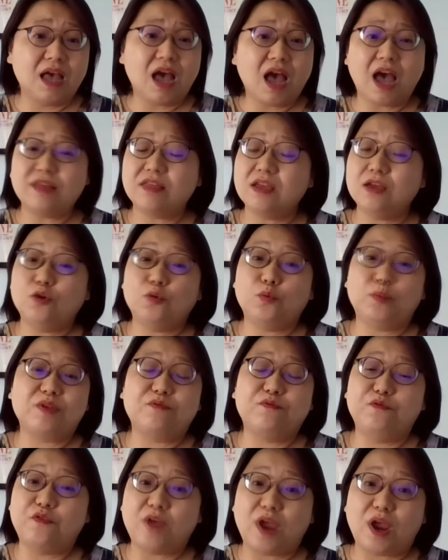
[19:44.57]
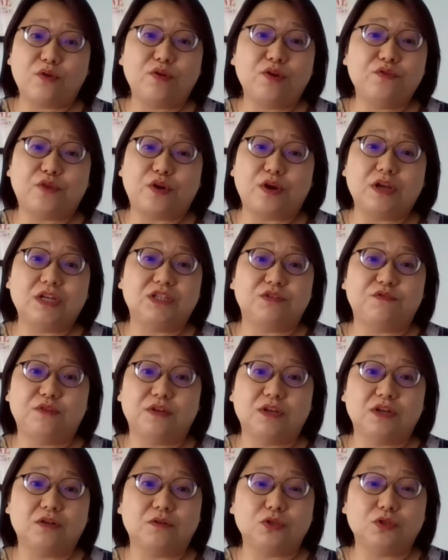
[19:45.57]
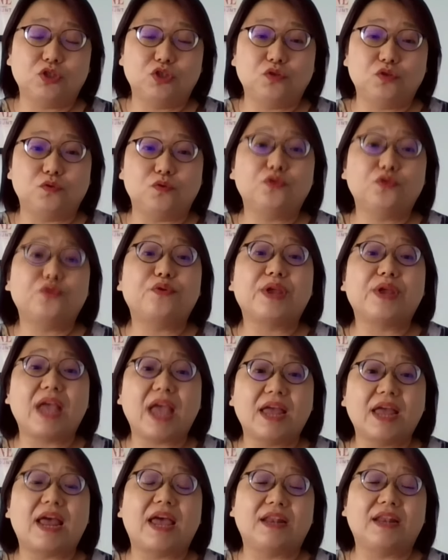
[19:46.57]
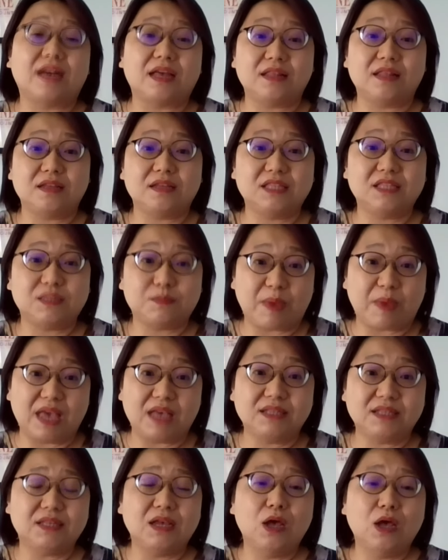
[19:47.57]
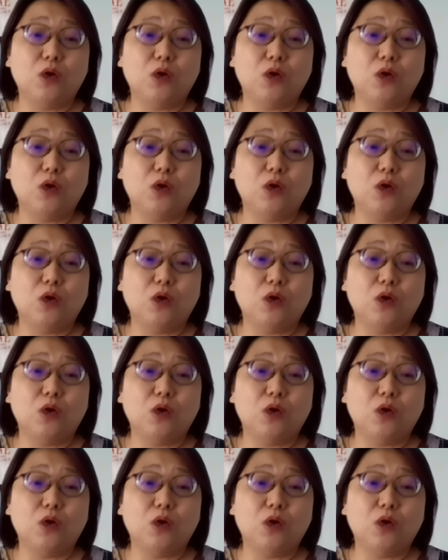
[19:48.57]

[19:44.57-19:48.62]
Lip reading: I think it will be very, very difficult to create another space